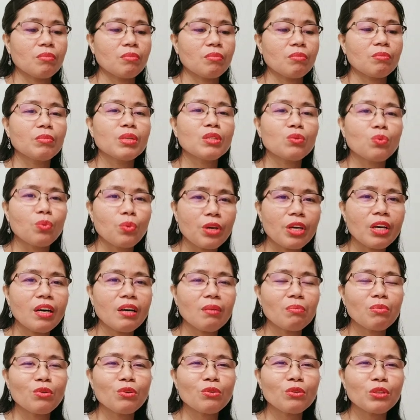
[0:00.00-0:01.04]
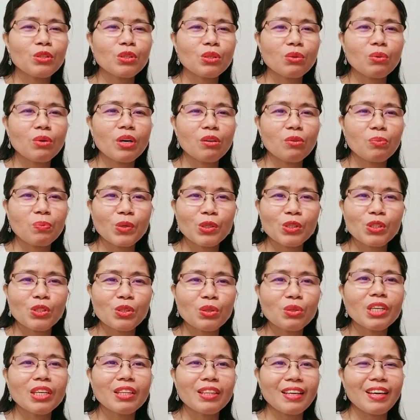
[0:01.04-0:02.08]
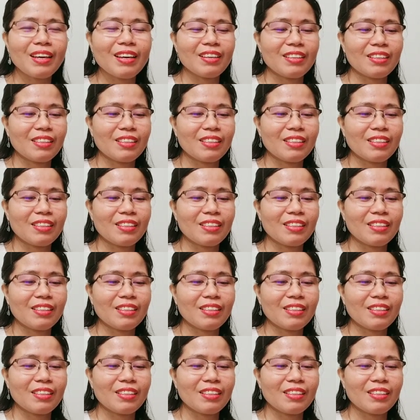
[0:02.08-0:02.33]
But we have also an opportunity